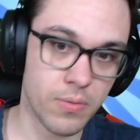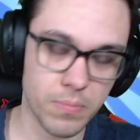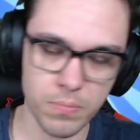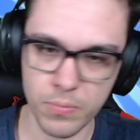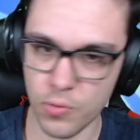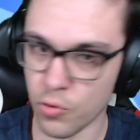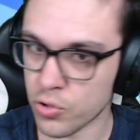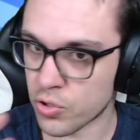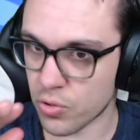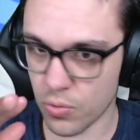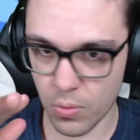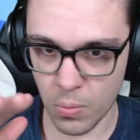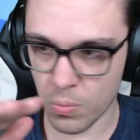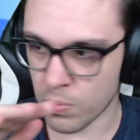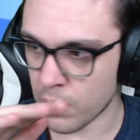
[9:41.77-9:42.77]
there's
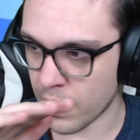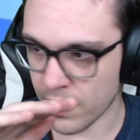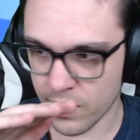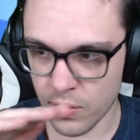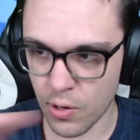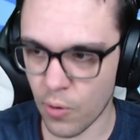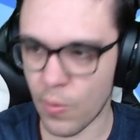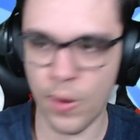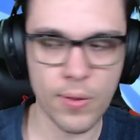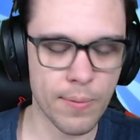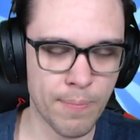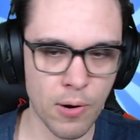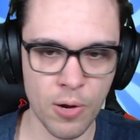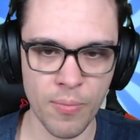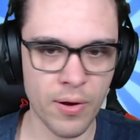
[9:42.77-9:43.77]
like no other
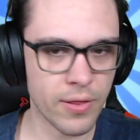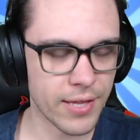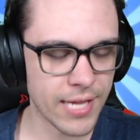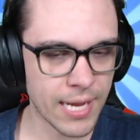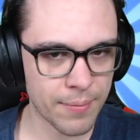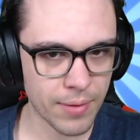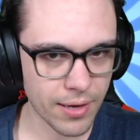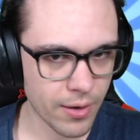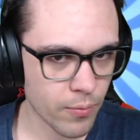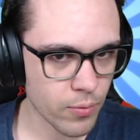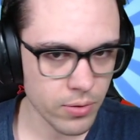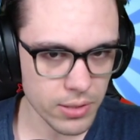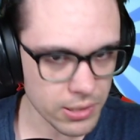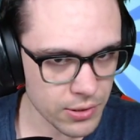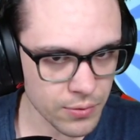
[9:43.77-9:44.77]
Pokemon in the game that can
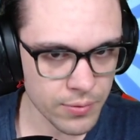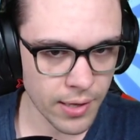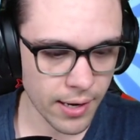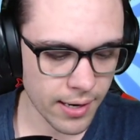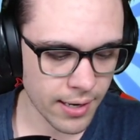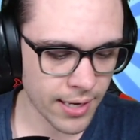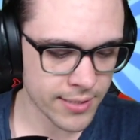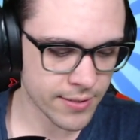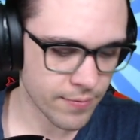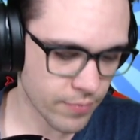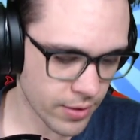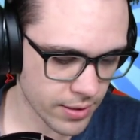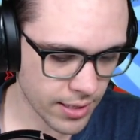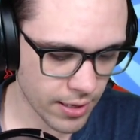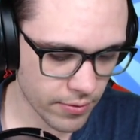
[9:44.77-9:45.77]
really do that as of
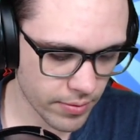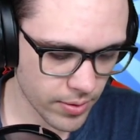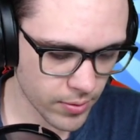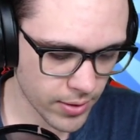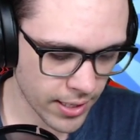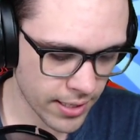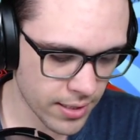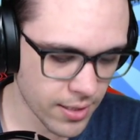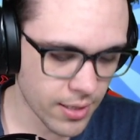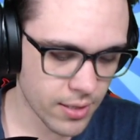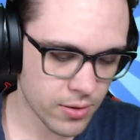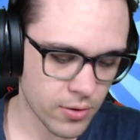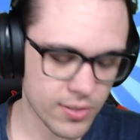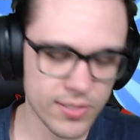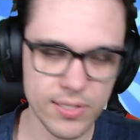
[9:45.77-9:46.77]
right now, okay?
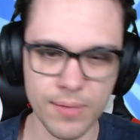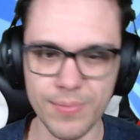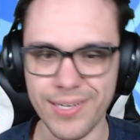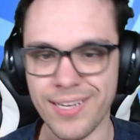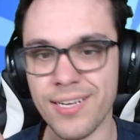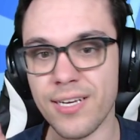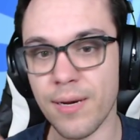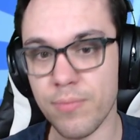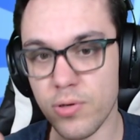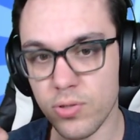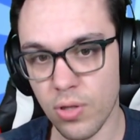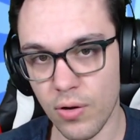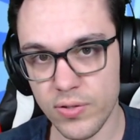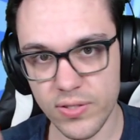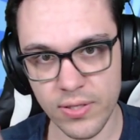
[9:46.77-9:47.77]
There's some that can come
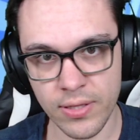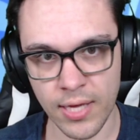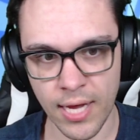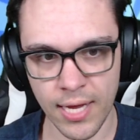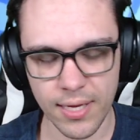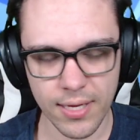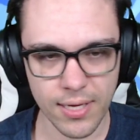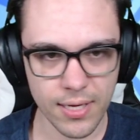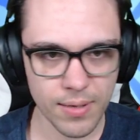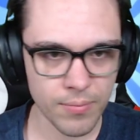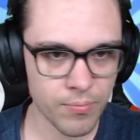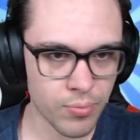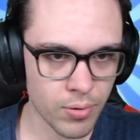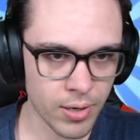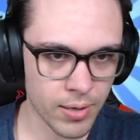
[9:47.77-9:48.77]
close to that,
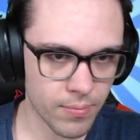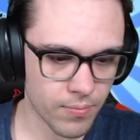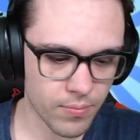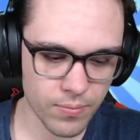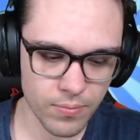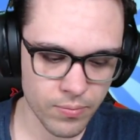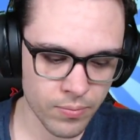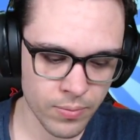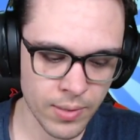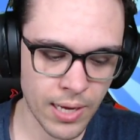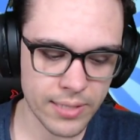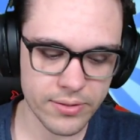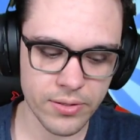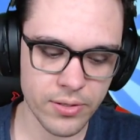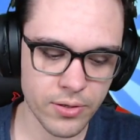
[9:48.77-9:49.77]
but not
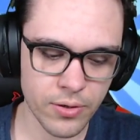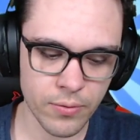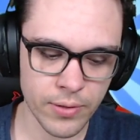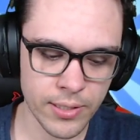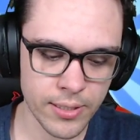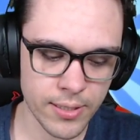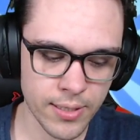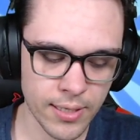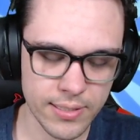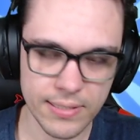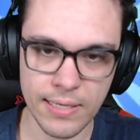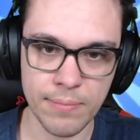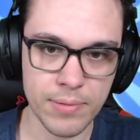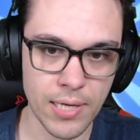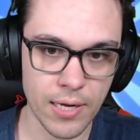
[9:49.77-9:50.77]
to the degree that
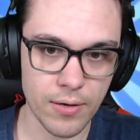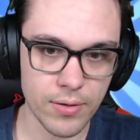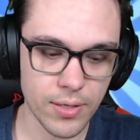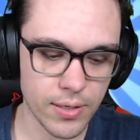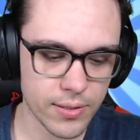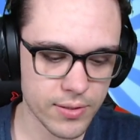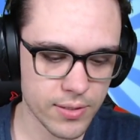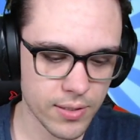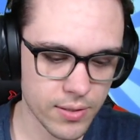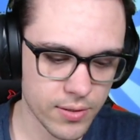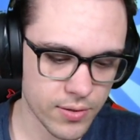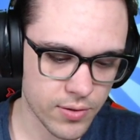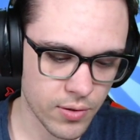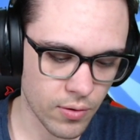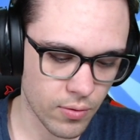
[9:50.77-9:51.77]
Sceptile does.
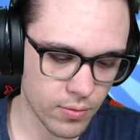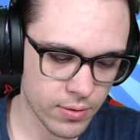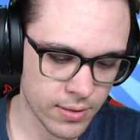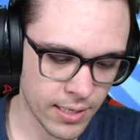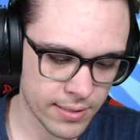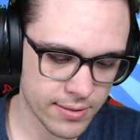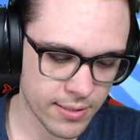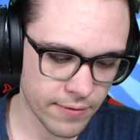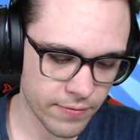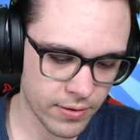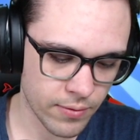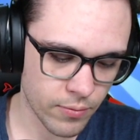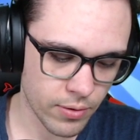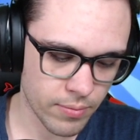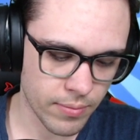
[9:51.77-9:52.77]
So that's definitely
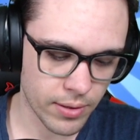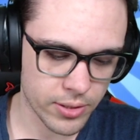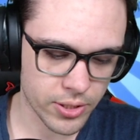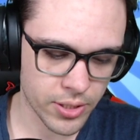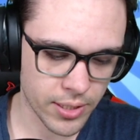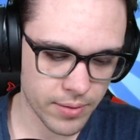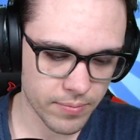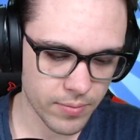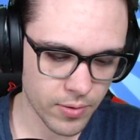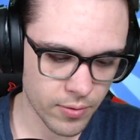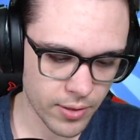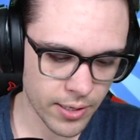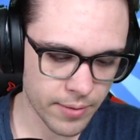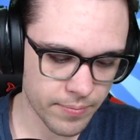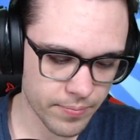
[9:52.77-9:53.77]
worth mentioning, okay?